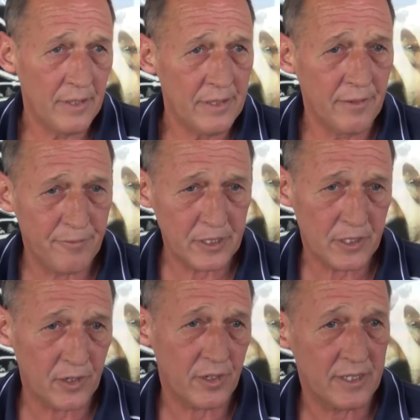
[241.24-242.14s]
The fish
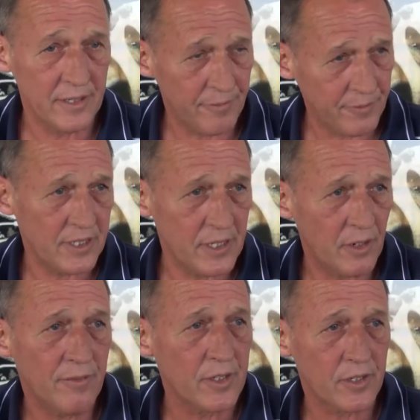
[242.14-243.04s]
stocks and the fishing
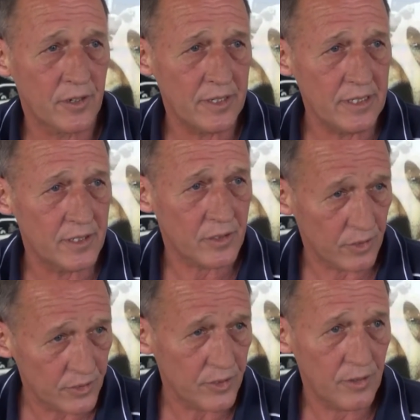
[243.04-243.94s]
of the sardines is
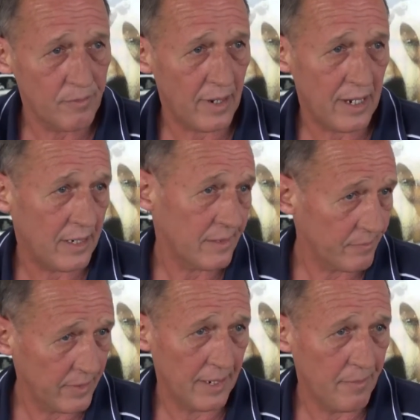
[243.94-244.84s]
controlled by
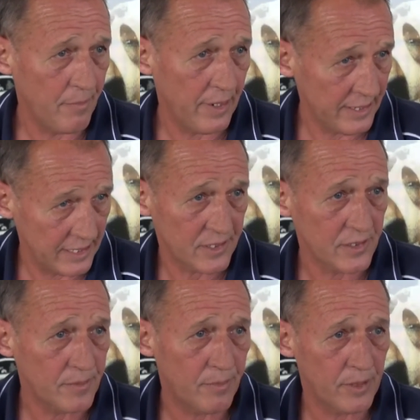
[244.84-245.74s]
a
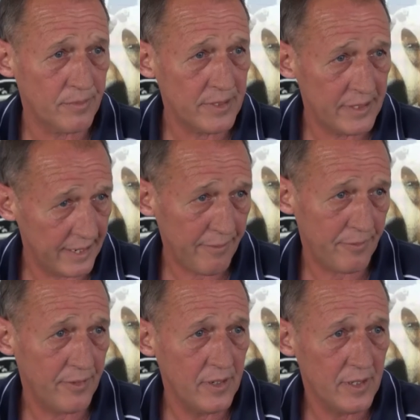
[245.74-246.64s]
national department,
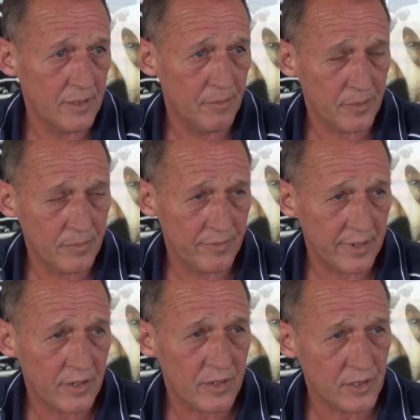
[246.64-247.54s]
DAF, Department
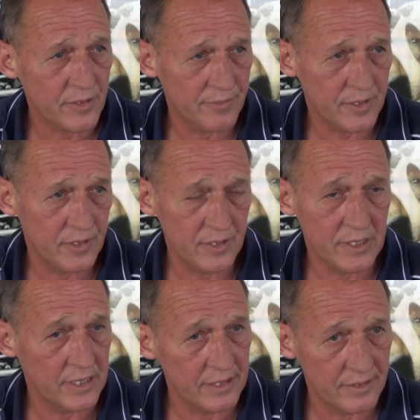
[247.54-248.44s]
of Agriculture,
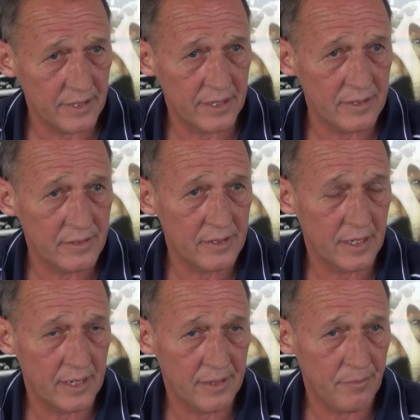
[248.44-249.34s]
Fisheries and
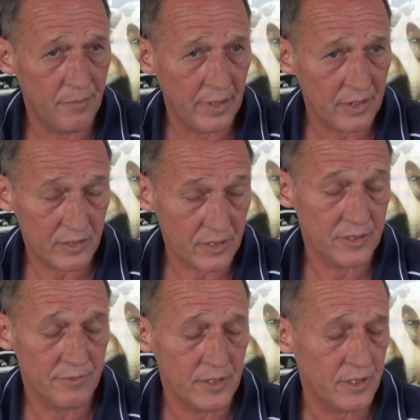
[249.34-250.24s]

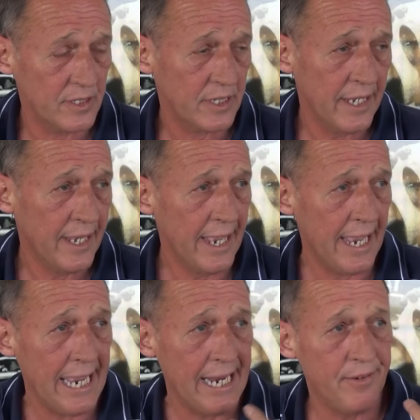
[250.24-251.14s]
Agriculture and Fisheries,
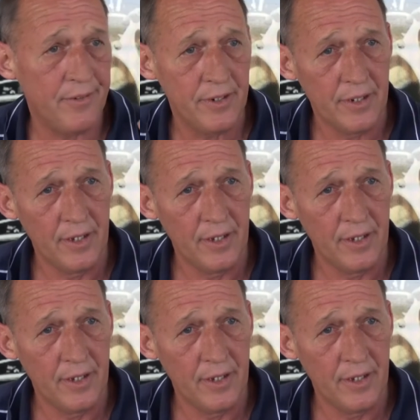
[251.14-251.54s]
and